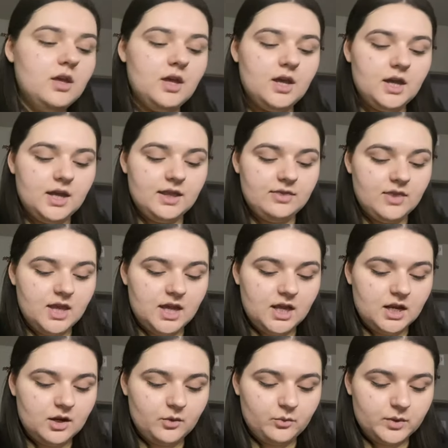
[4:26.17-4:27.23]
And
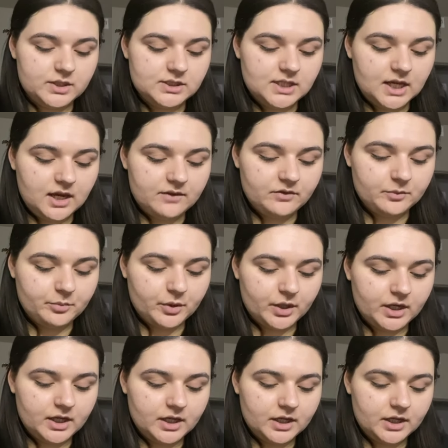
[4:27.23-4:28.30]
then once I have a pretty
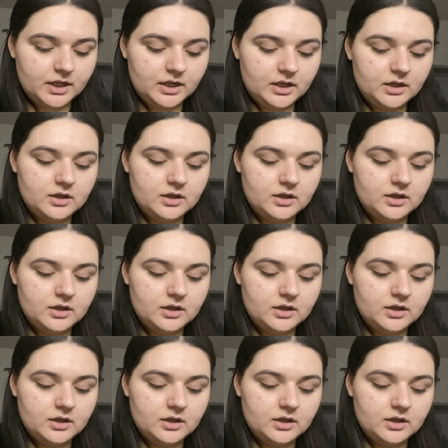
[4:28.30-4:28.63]
good